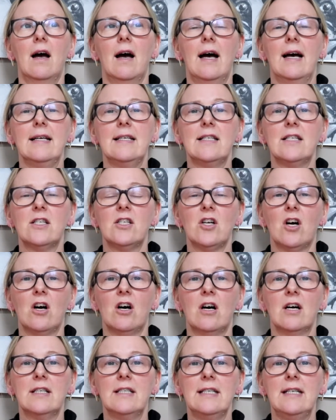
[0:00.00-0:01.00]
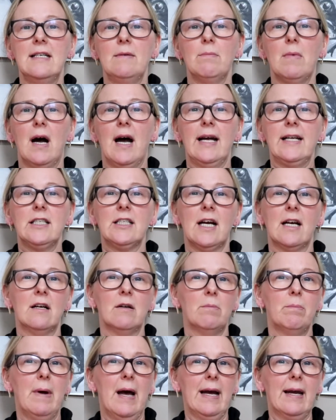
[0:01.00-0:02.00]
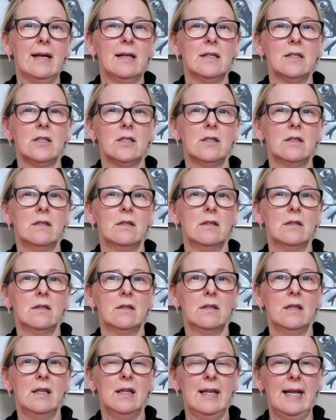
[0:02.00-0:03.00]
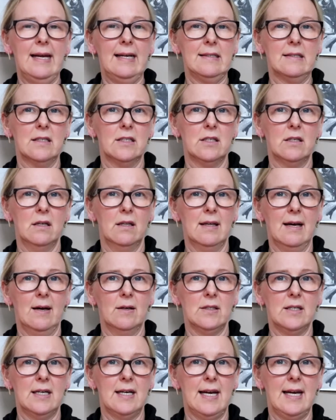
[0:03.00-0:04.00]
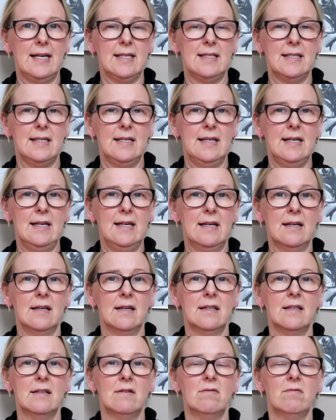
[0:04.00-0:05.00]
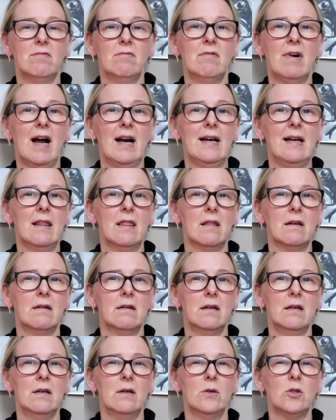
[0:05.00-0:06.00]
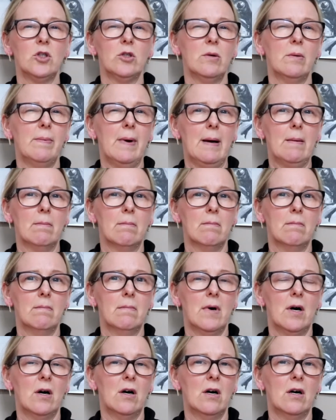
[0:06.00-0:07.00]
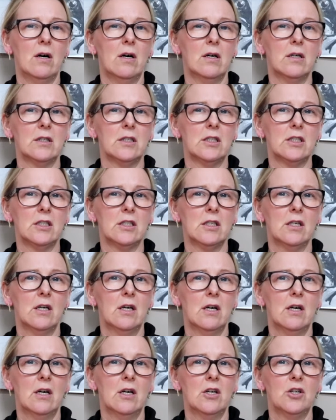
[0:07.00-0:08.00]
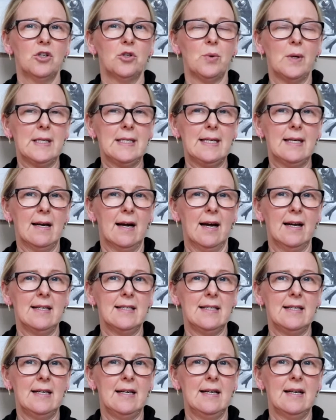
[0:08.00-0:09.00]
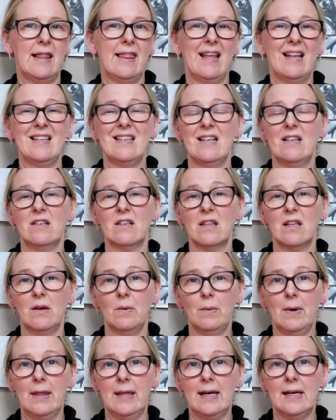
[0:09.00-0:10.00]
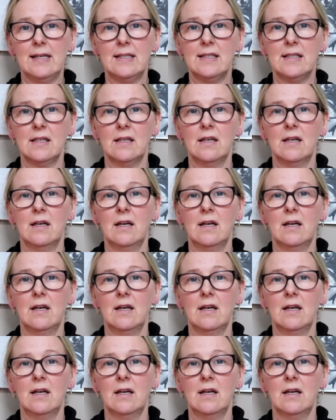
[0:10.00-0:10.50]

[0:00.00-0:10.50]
I started my channel back in late 2018. Ran it through to about March 2019 and then did nothing with it.